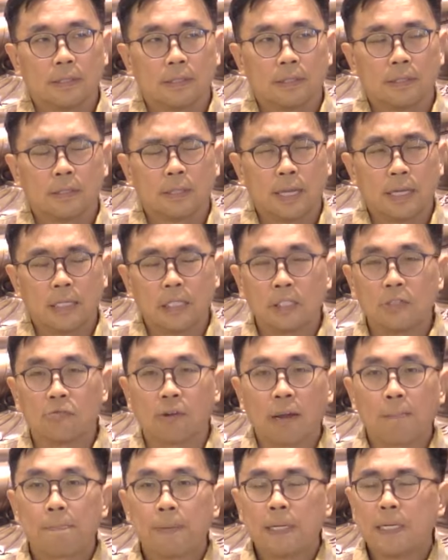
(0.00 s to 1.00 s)
that is
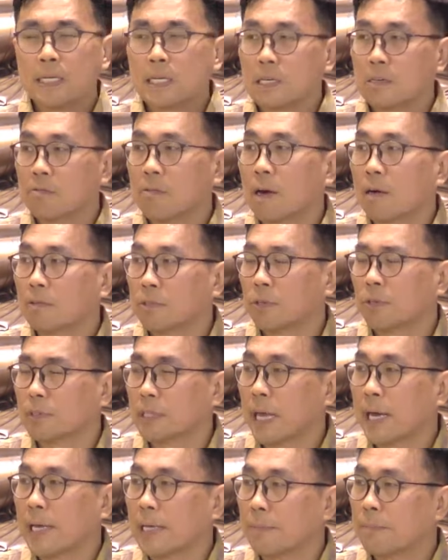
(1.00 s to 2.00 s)
ripening around your
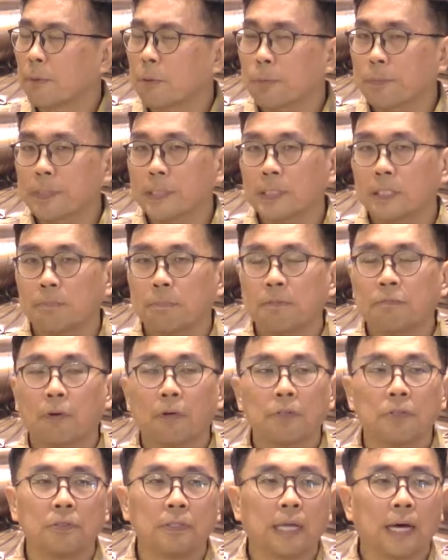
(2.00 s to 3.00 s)
dying moments.
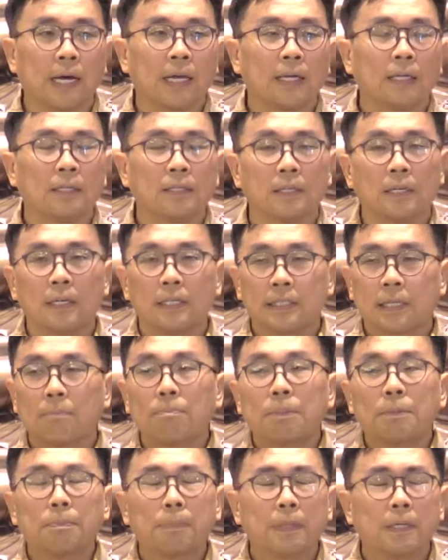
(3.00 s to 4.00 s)
Before you die, some
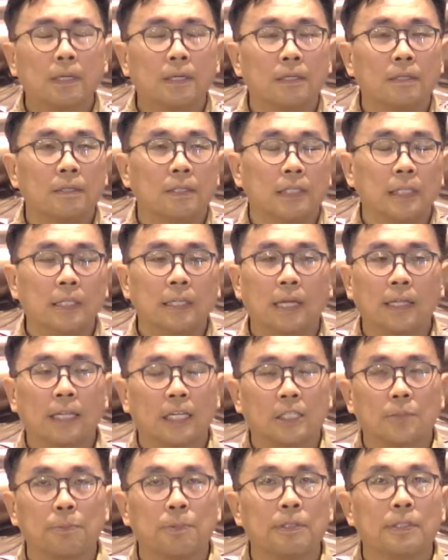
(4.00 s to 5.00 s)
people near-death
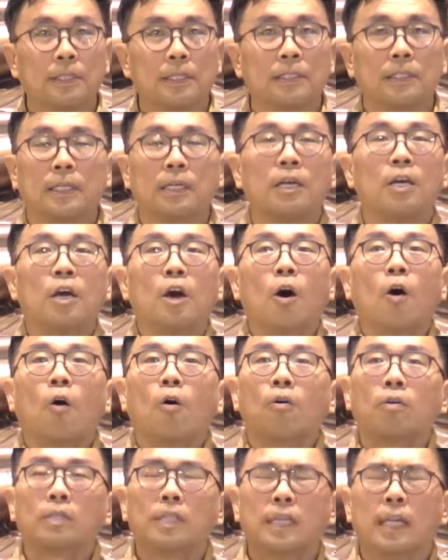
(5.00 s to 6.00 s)
experience, they say,
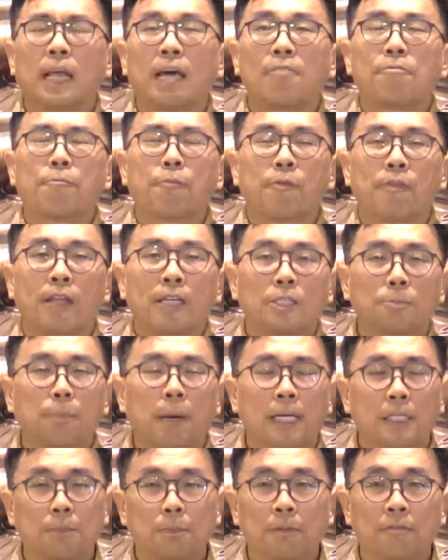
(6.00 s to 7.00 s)
oh, the life flash
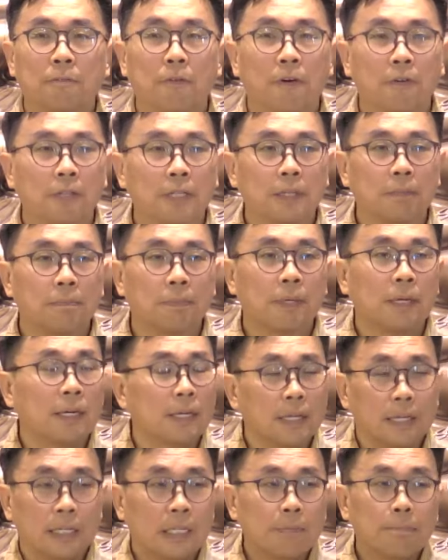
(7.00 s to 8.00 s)
passed before them.
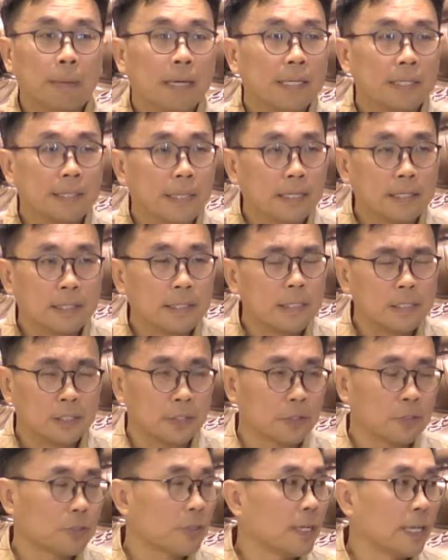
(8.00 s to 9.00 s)
In meditator,
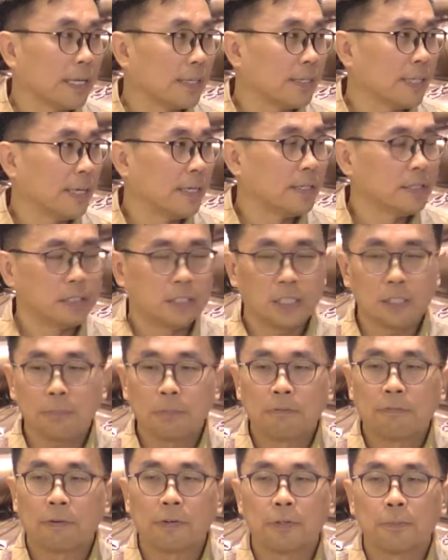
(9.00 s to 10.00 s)
it's also like that. Just
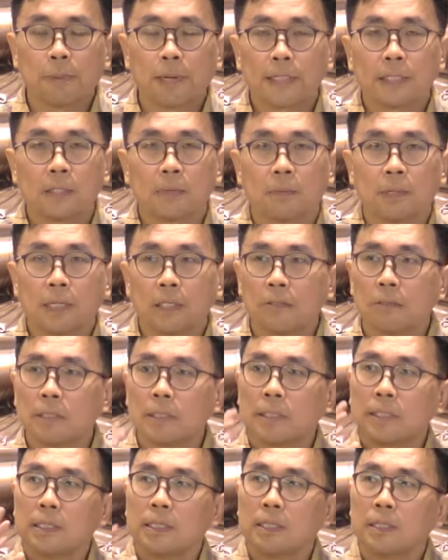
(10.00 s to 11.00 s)
before you pass away, you
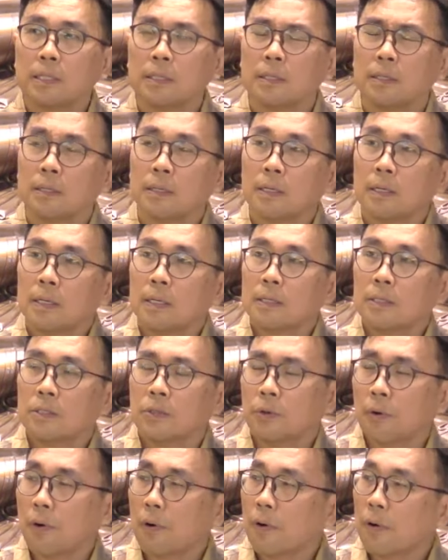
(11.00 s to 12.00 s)
see
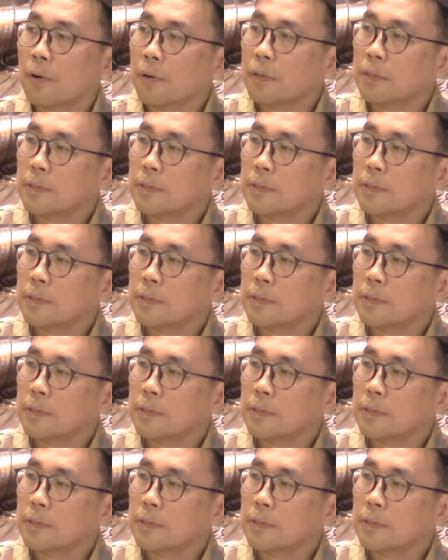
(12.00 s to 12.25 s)
your